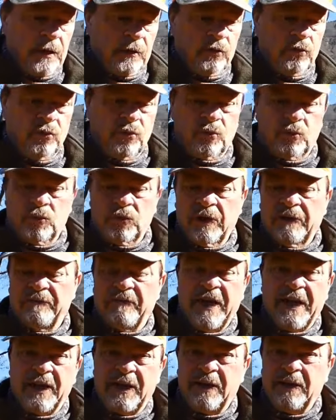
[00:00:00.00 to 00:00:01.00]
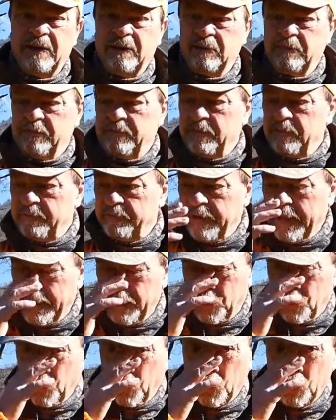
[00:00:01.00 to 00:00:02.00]
to the very, very
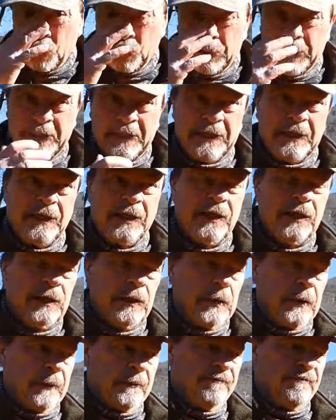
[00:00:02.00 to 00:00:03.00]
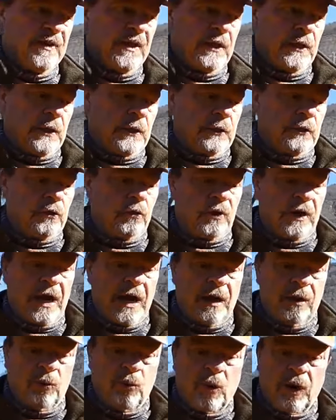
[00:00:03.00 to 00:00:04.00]
cold here during
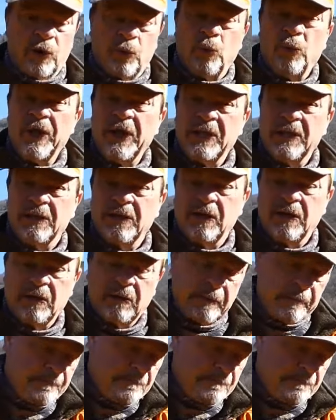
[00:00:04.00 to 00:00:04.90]
our winter